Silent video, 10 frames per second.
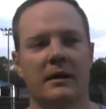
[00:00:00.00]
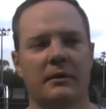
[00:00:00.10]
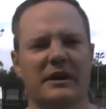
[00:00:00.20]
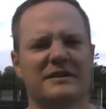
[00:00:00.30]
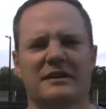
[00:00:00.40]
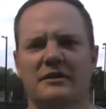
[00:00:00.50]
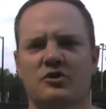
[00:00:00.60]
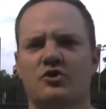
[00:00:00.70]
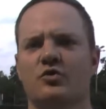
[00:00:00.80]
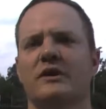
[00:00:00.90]
but it's
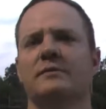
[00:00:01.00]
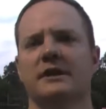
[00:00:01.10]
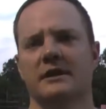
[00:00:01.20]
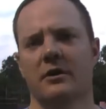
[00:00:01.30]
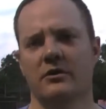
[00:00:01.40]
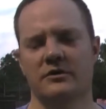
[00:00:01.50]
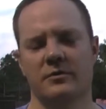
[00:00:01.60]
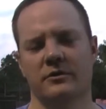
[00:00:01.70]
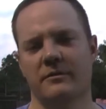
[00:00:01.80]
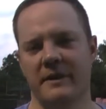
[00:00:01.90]
extremely
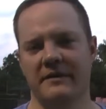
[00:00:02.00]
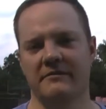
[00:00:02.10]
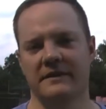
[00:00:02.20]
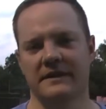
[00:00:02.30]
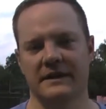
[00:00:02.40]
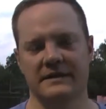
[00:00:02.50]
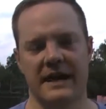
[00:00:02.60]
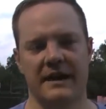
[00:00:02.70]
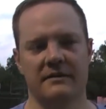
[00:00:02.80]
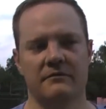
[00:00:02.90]
noticeable the benefit that it's
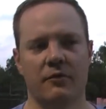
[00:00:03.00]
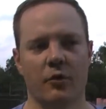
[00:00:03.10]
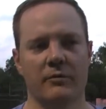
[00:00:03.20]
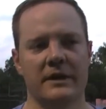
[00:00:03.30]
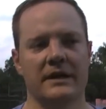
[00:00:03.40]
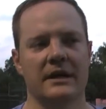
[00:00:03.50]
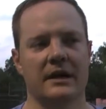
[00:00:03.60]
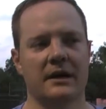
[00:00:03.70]
had for me.